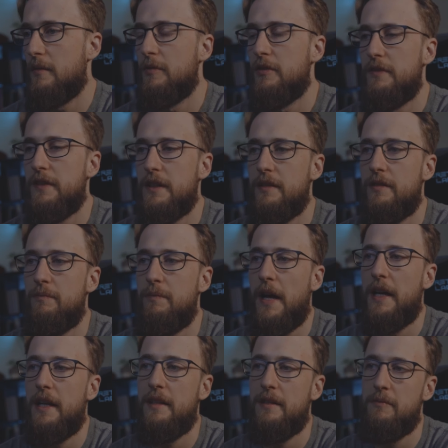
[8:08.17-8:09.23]
moved
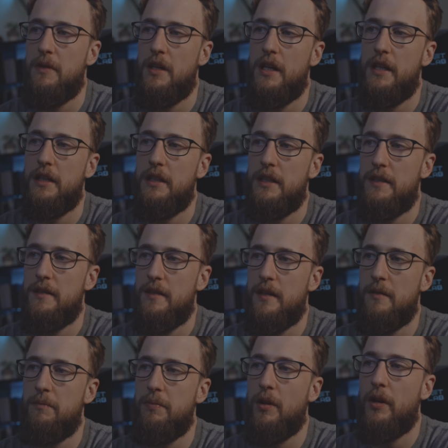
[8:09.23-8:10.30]
back into Maya and
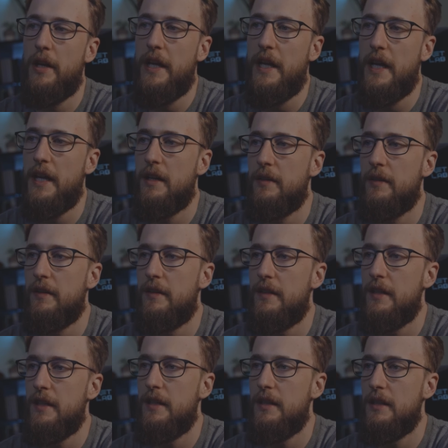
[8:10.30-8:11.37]
started blocking out
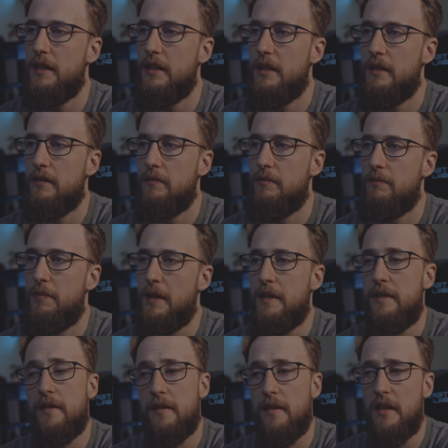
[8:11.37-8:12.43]
the
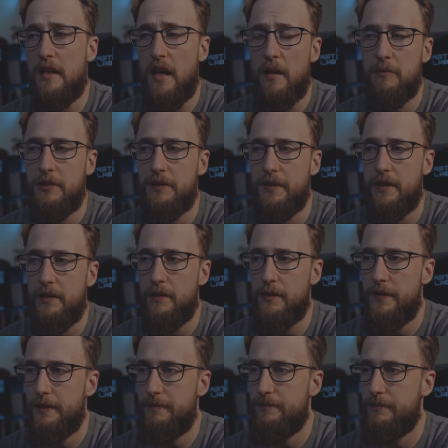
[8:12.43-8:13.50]
pieces of the armor and the
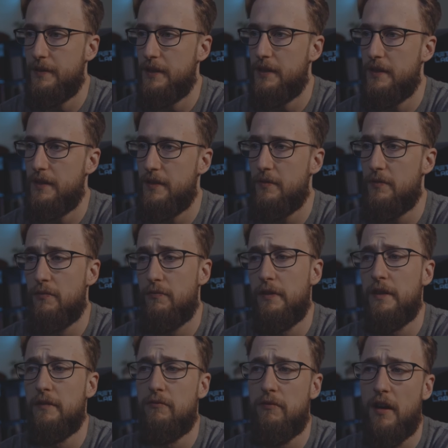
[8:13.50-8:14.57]
clothing. This was a
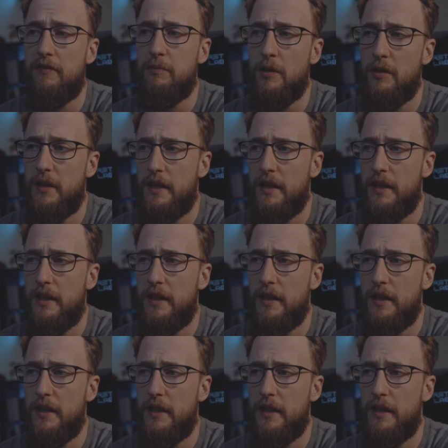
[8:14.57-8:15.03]
really rough block